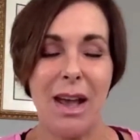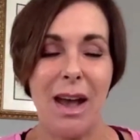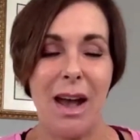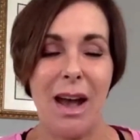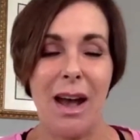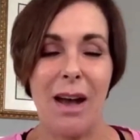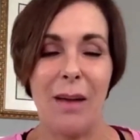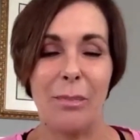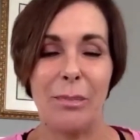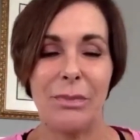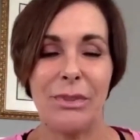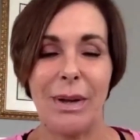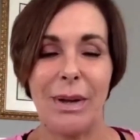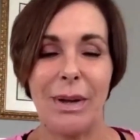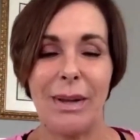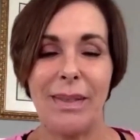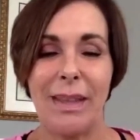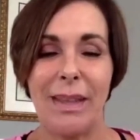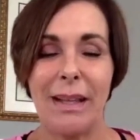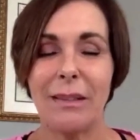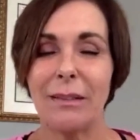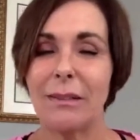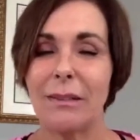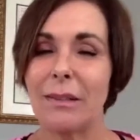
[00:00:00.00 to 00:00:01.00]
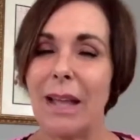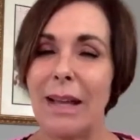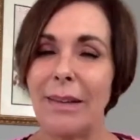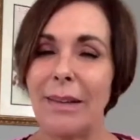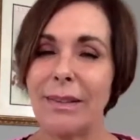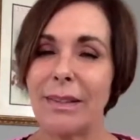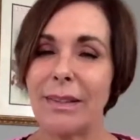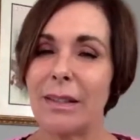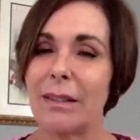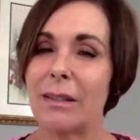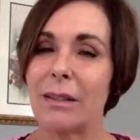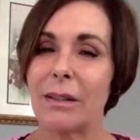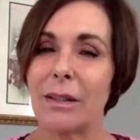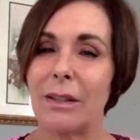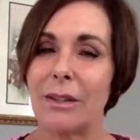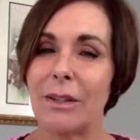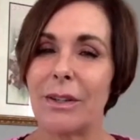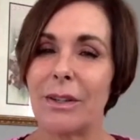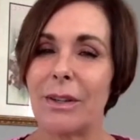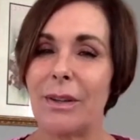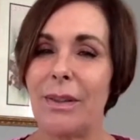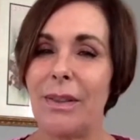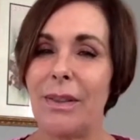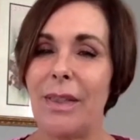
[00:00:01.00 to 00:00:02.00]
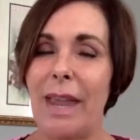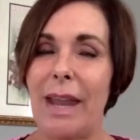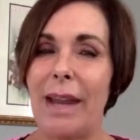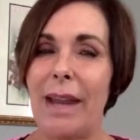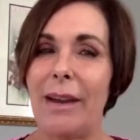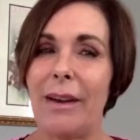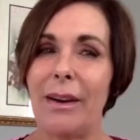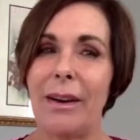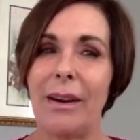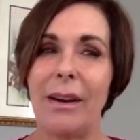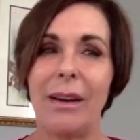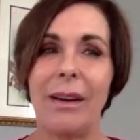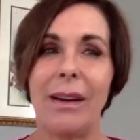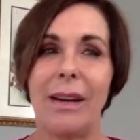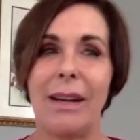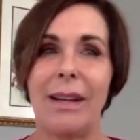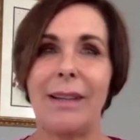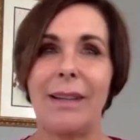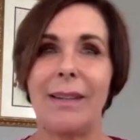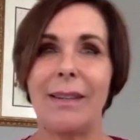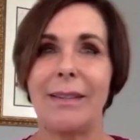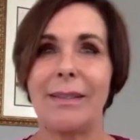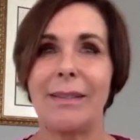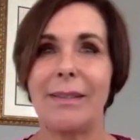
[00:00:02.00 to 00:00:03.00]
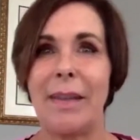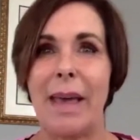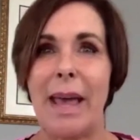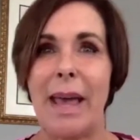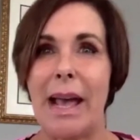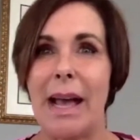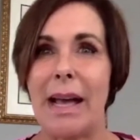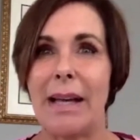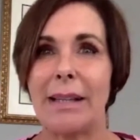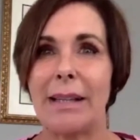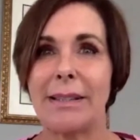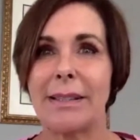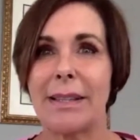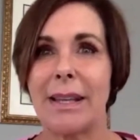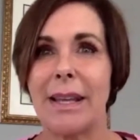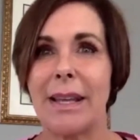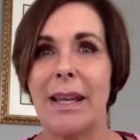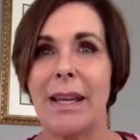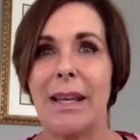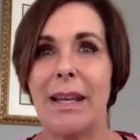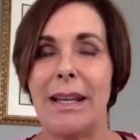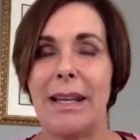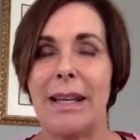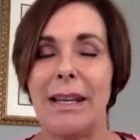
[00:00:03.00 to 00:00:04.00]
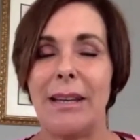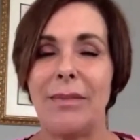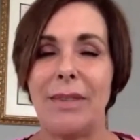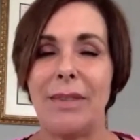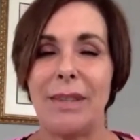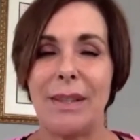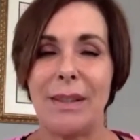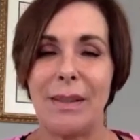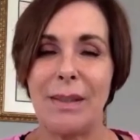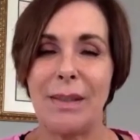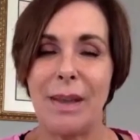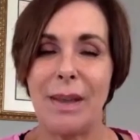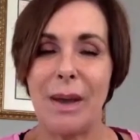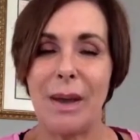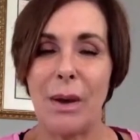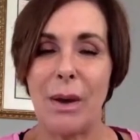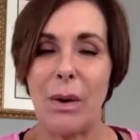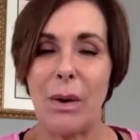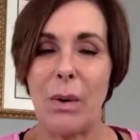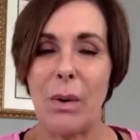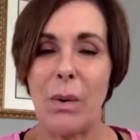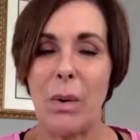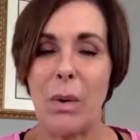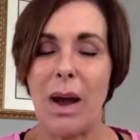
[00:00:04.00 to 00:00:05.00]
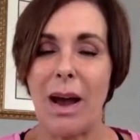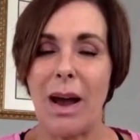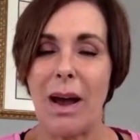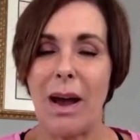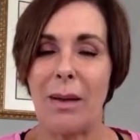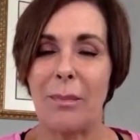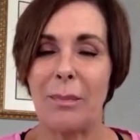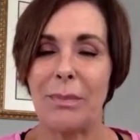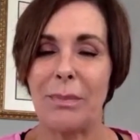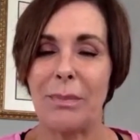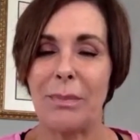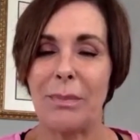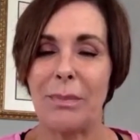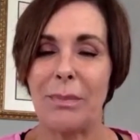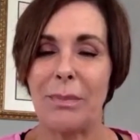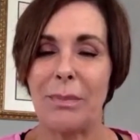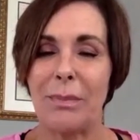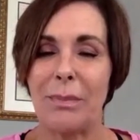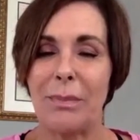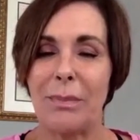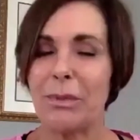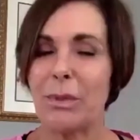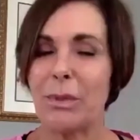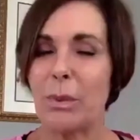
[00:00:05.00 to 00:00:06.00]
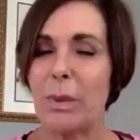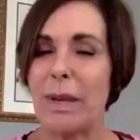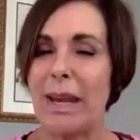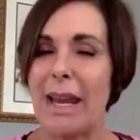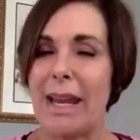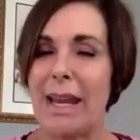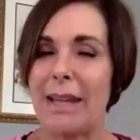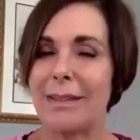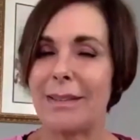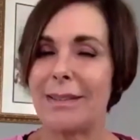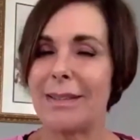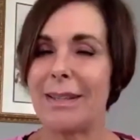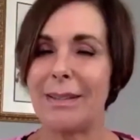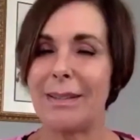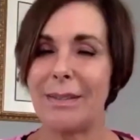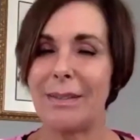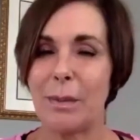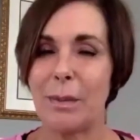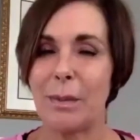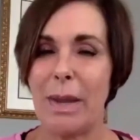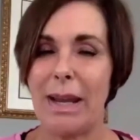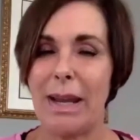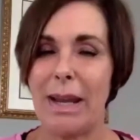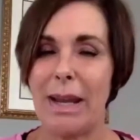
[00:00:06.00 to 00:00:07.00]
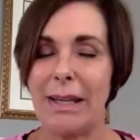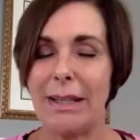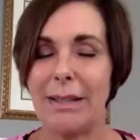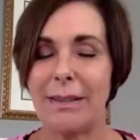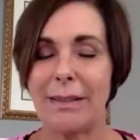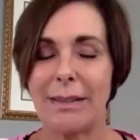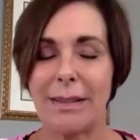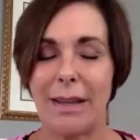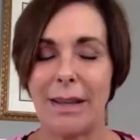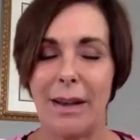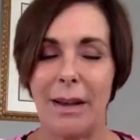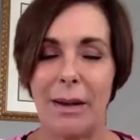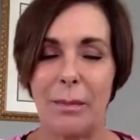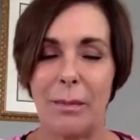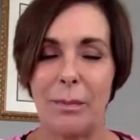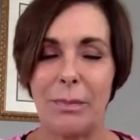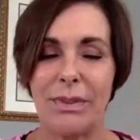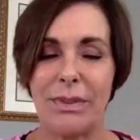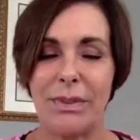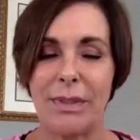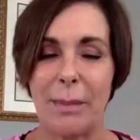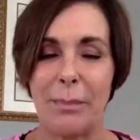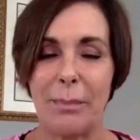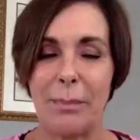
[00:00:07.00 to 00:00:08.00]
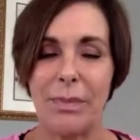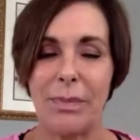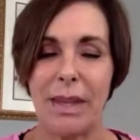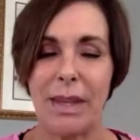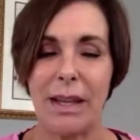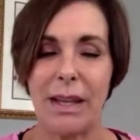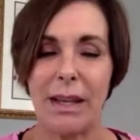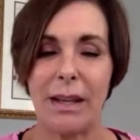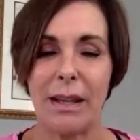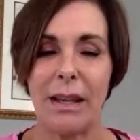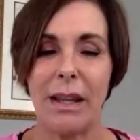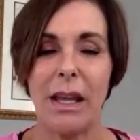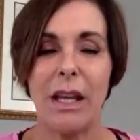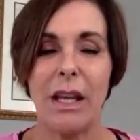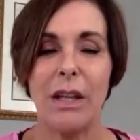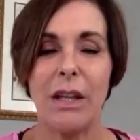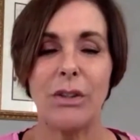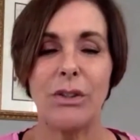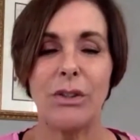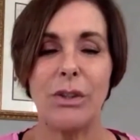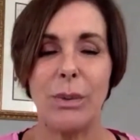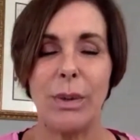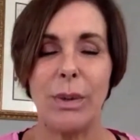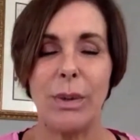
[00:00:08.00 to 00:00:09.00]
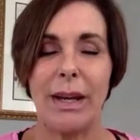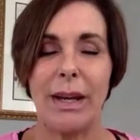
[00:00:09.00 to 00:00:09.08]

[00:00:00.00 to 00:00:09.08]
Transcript: So I think lessons learned there is that even though sometimes we anticipate something doing